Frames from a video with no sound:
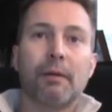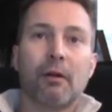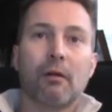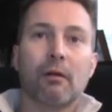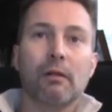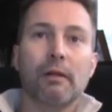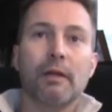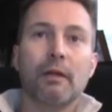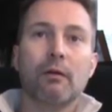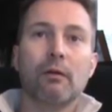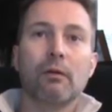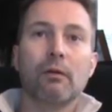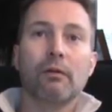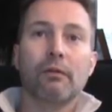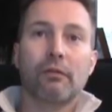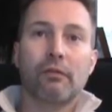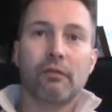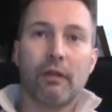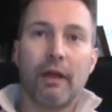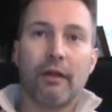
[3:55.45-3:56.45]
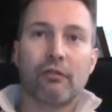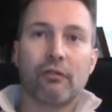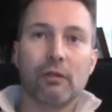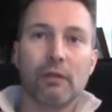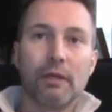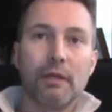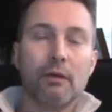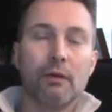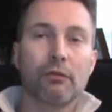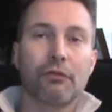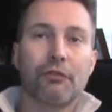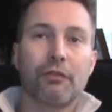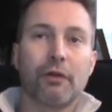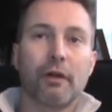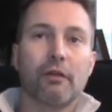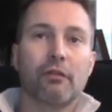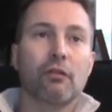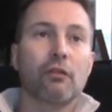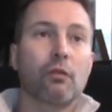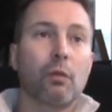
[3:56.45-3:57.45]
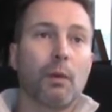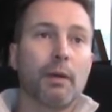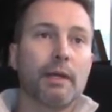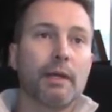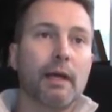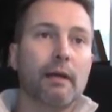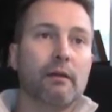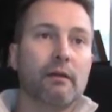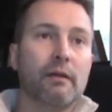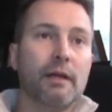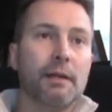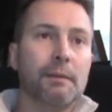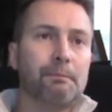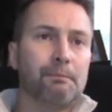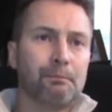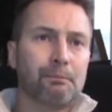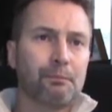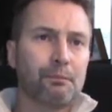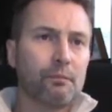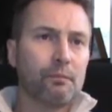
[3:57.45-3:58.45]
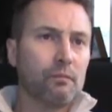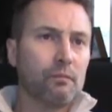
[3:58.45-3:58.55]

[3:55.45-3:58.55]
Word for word: paralegal/legal studies in 2018.